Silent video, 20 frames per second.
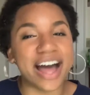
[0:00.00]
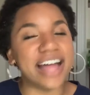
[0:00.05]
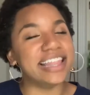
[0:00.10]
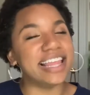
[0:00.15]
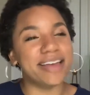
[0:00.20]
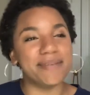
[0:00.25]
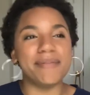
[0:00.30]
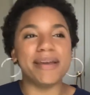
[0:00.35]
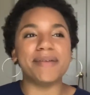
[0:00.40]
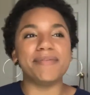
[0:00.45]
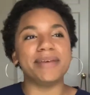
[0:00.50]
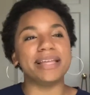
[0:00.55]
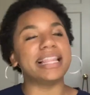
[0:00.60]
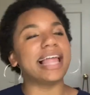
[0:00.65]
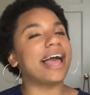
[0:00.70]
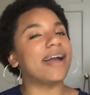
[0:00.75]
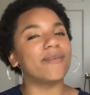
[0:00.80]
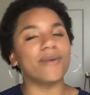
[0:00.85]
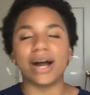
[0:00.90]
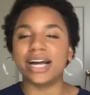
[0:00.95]
and they may be
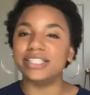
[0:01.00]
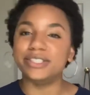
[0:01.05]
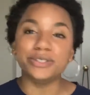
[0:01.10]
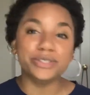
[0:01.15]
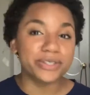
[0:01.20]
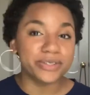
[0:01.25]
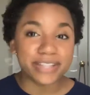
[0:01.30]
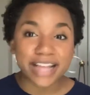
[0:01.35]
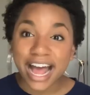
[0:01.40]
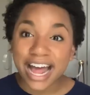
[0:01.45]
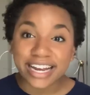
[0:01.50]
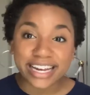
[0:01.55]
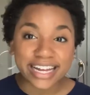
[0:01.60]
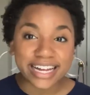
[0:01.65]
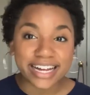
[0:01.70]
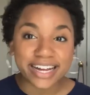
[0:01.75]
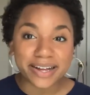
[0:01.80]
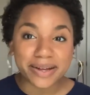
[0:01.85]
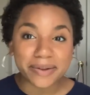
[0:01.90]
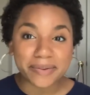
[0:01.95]
like, why'd you do that, Nia?